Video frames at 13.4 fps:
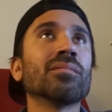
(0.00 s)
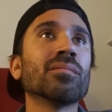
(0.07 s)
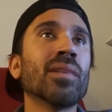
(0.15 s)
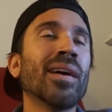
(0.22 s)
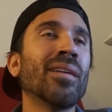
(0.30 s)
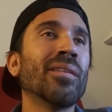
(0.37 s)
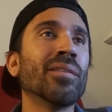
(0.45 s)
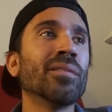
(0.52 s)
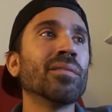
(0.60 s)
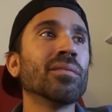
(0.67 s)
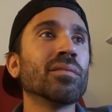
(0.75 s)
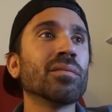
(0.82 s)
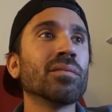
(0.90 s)
I don't know,
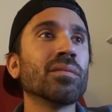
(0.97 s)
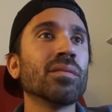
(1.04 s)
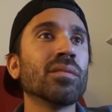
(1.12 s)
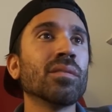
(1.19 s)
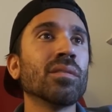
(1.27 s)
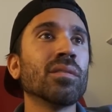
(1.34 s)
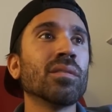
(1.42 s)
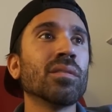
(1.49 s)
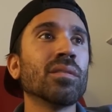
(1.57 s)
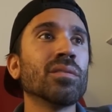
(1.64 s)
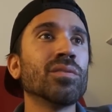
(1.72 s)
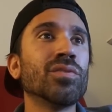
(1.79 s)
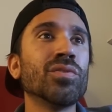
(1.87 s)

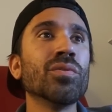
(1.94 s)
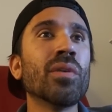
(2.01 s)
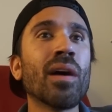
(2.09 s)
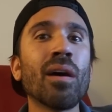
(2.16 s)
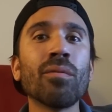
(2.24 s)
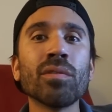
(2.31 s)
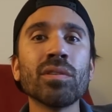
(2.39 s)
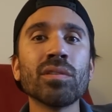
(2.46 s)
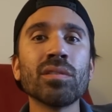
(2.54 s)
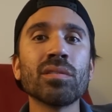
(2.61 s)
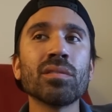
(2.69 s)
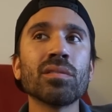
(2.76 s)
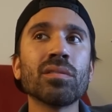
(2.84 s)
2
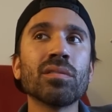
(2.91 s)
hours,